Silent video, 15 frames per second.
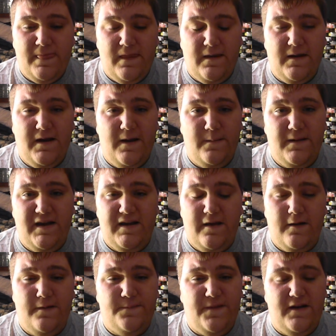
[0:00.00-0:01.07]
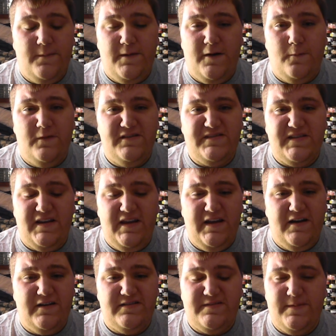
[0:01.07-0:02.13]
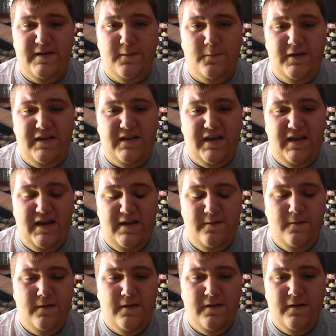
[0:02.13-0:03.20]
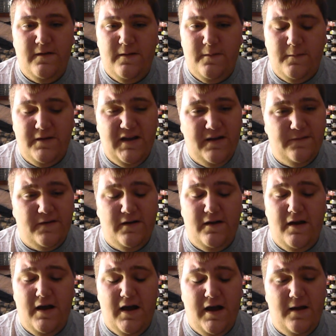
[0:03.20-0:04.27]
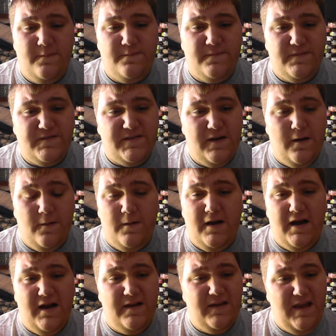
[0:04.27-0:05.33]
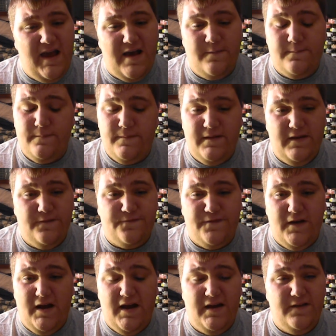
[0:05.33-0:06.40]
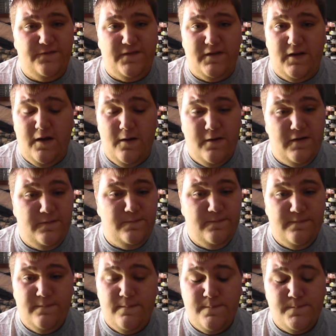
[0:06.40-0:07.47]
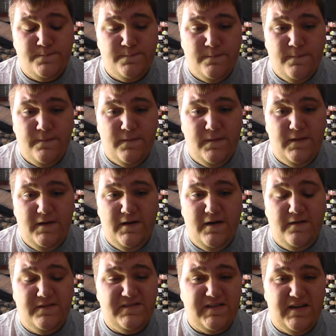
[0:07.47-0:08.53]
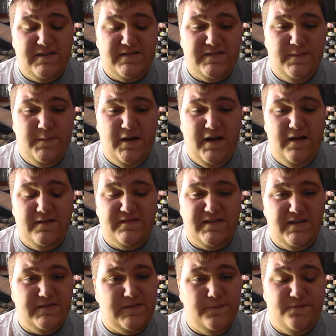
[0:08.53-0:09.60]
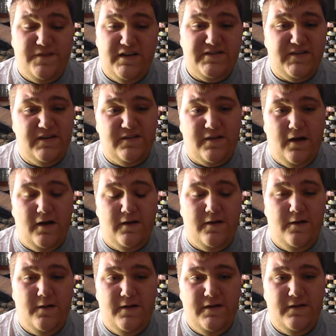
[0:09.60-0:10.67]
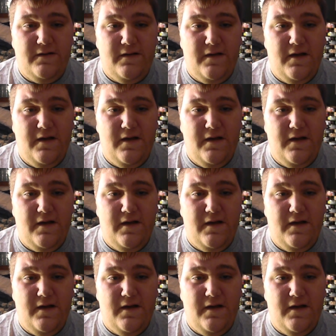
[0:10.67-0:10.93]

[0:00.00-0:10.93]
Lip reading: I go up there about once a year, spend a weekend, whatever. Yeah, if you're going, let's get some fishing talk going.